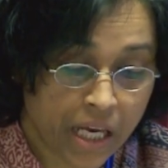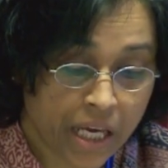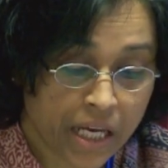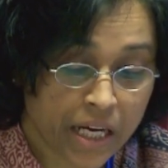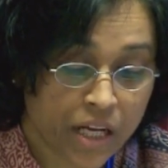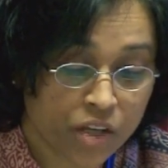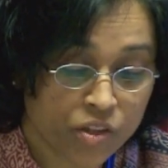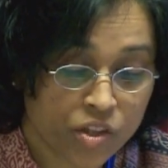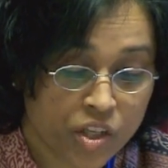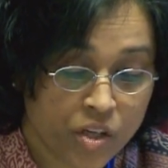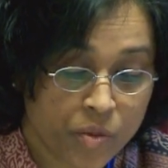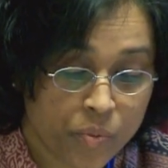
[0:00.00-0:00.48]

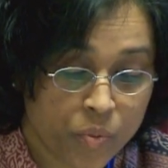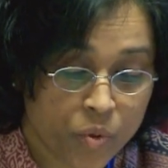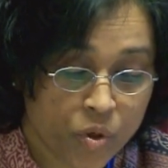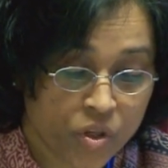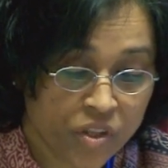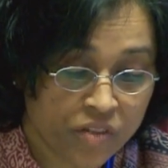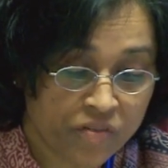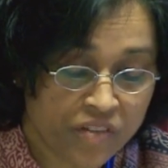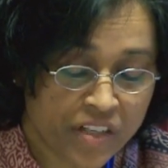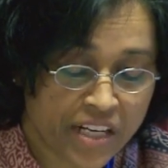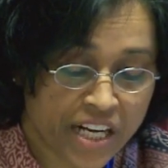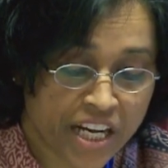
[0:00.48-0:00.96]
Now, the
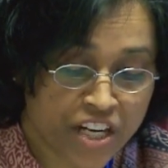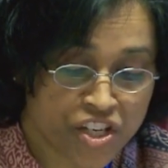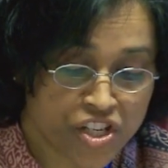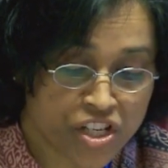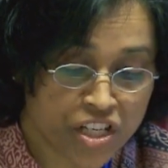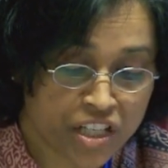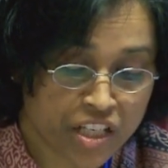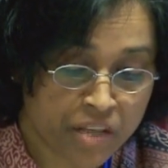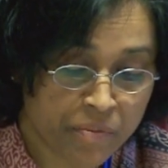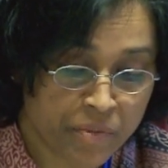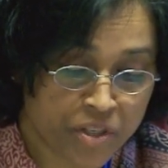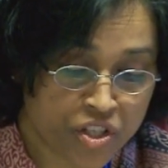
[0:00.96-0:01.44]
report of the
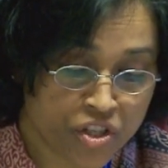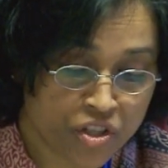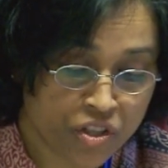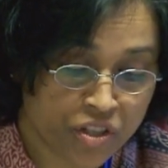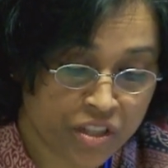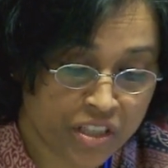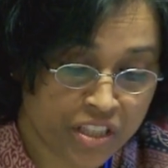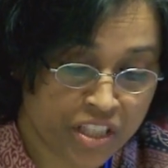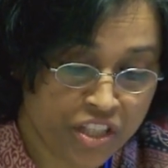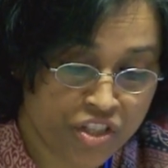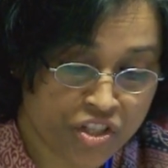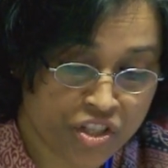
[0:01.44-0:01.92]
National Commission
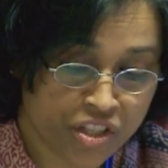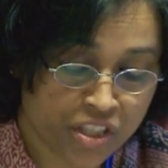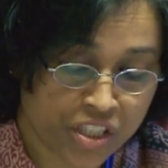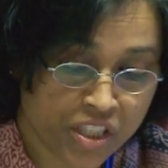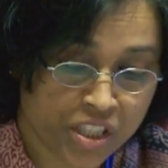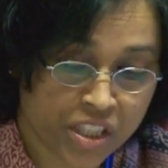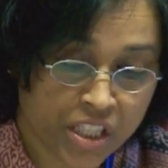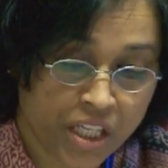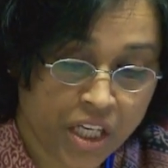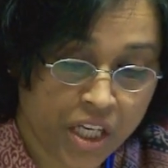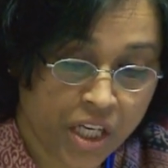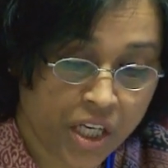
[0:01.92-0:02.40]
on
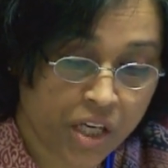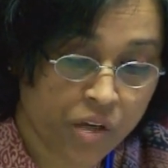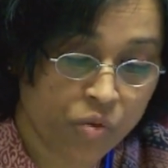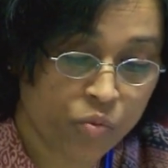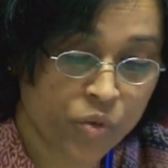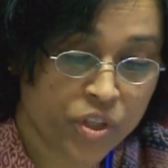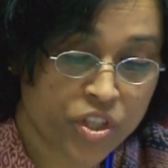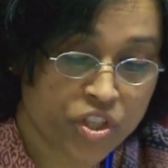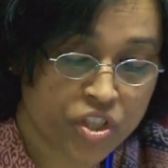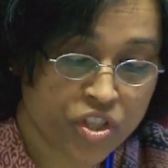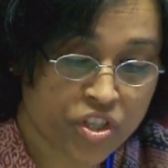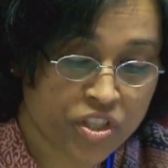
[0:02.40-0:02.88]
Teachers,
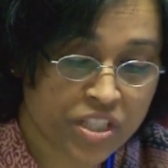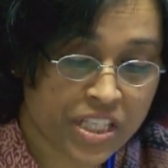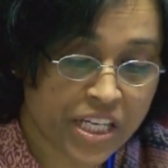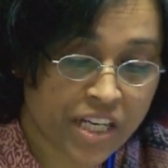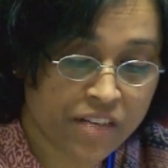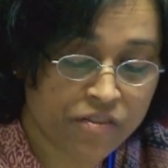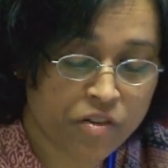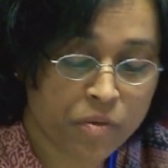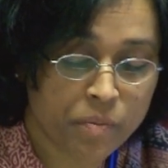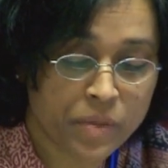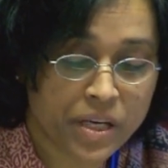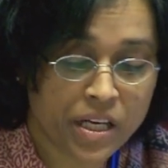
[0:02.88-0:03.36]
which
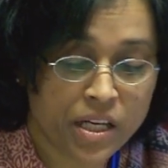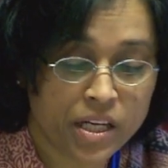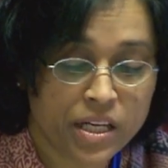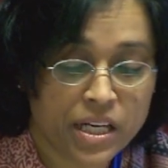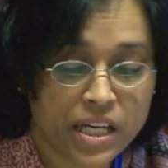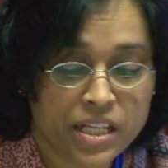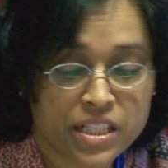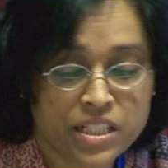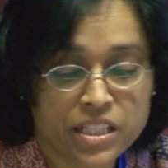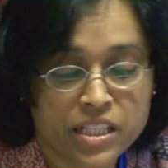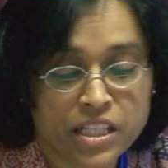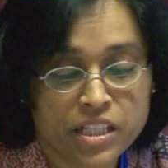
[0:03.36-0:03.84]
sat from
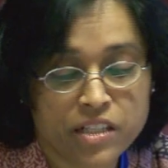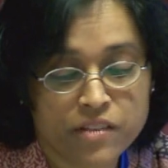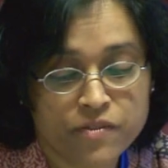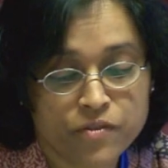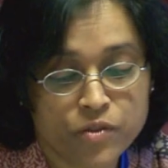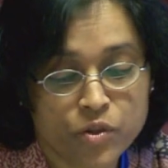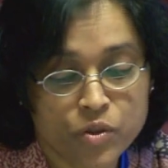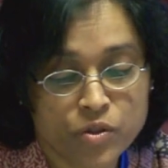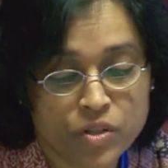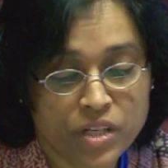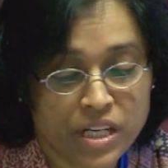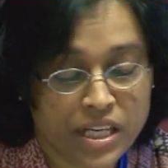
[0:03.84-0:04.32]

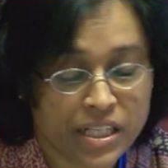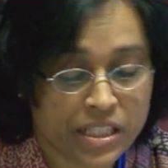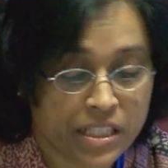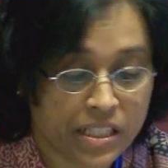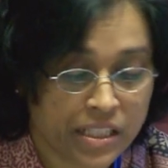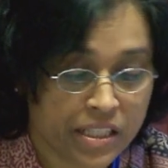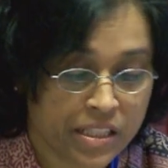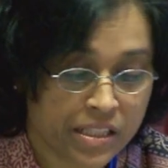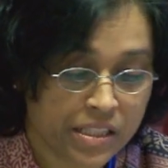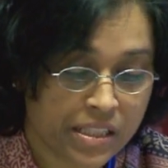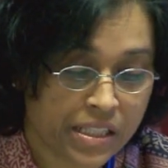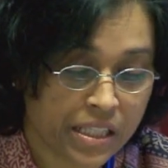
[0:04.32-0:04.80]
1984 to
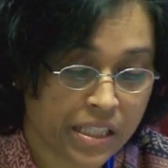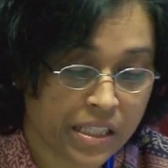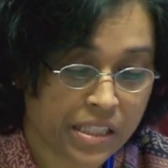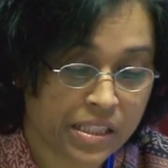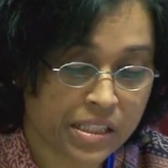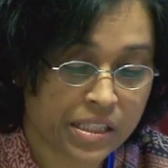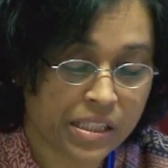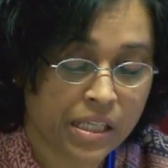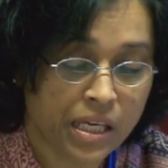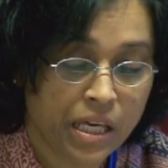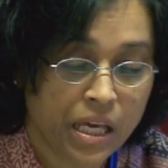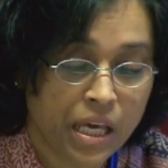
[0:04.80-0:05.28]

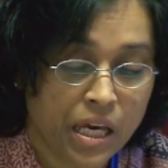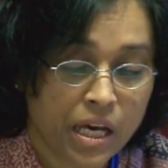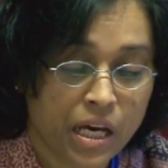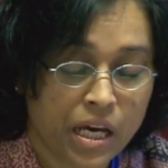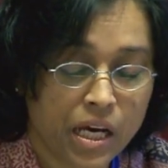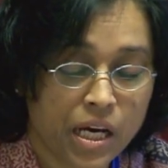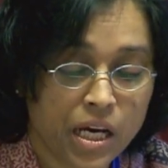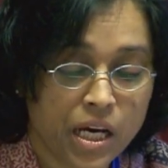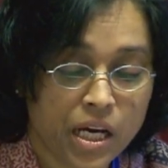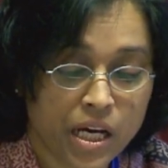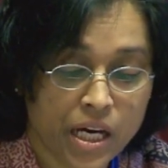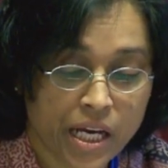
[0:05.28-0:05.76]
1986,
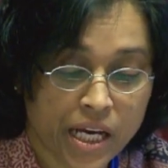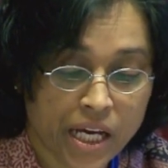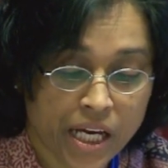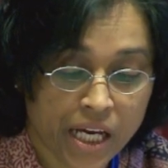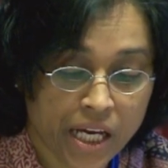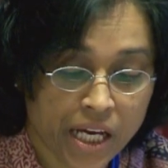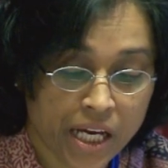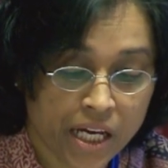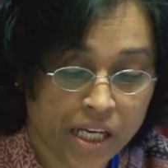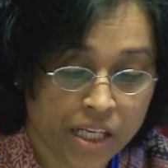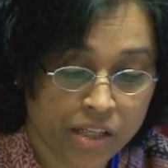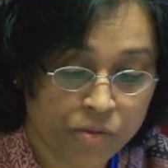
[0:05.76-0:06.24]

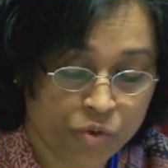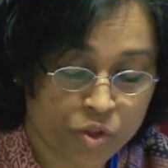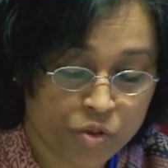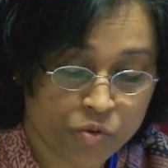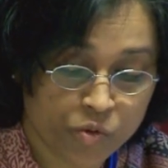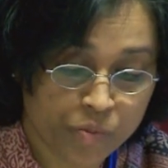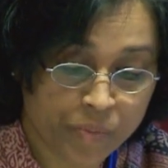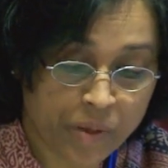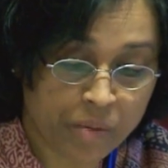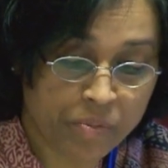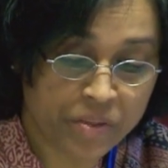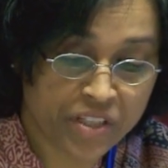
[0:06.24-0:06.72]
and which
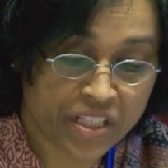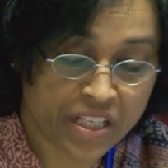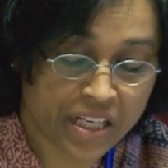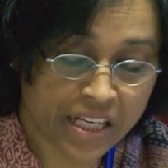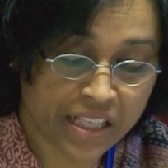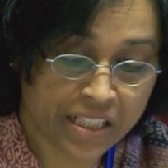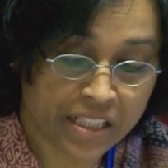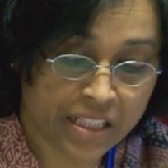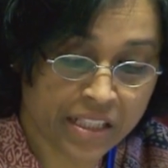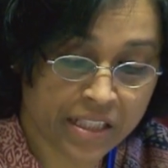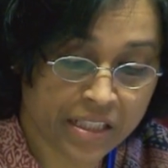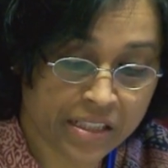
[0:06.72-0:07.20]
was published in
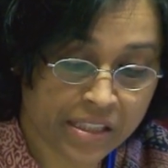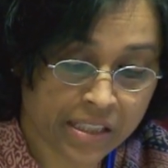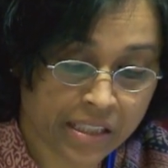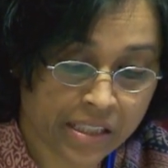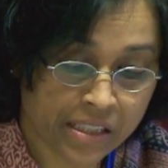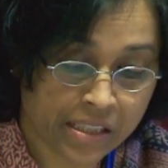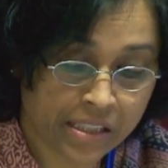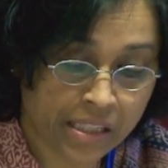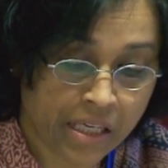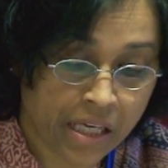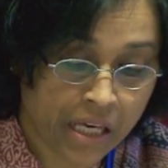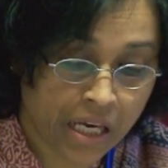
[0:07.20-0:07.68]

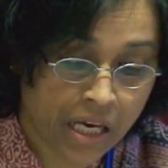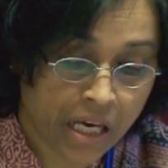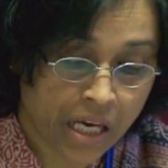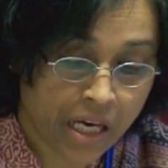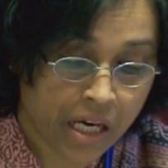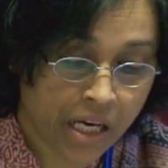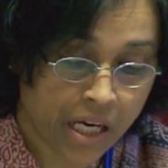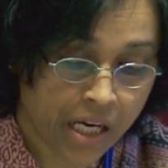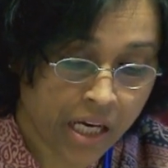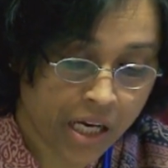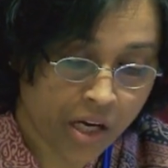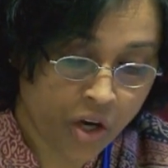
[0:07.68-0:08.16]
1986,
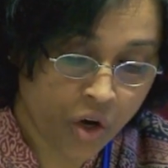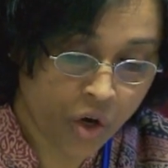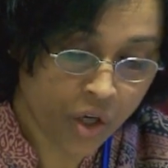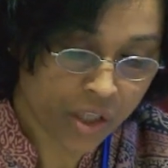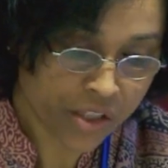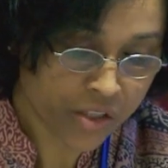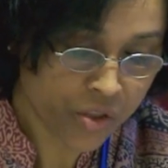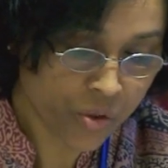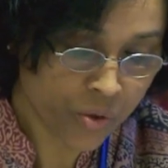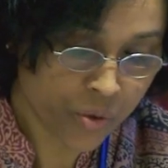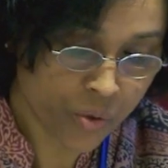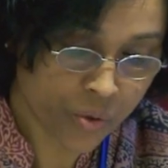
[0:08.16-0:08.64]

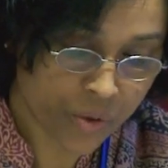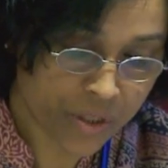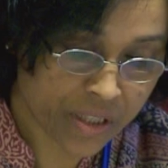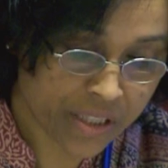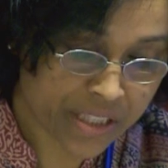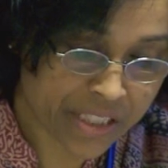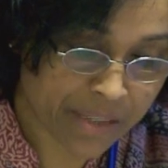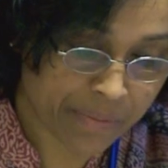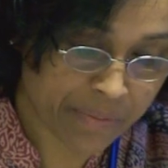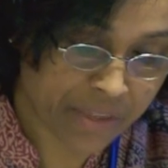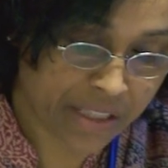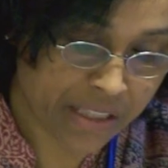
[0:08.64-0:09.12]
also noted
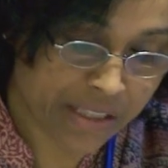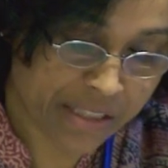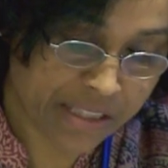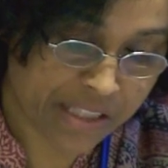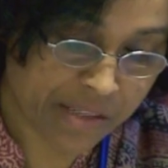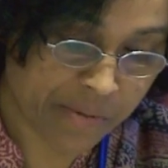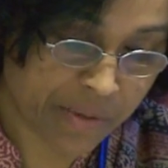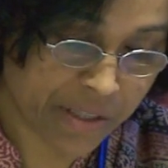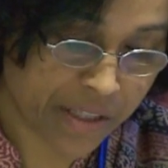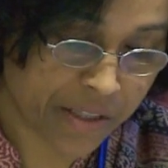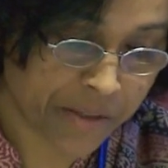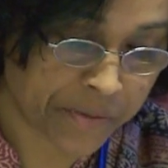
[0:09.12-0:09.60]
something
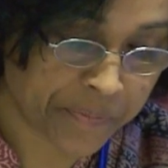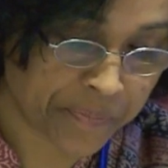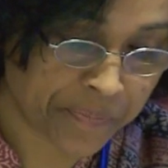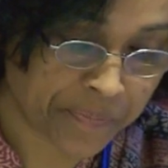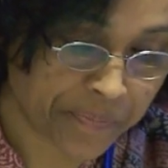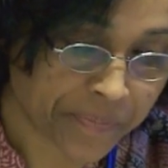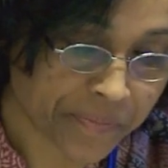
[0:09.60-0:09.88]
similar.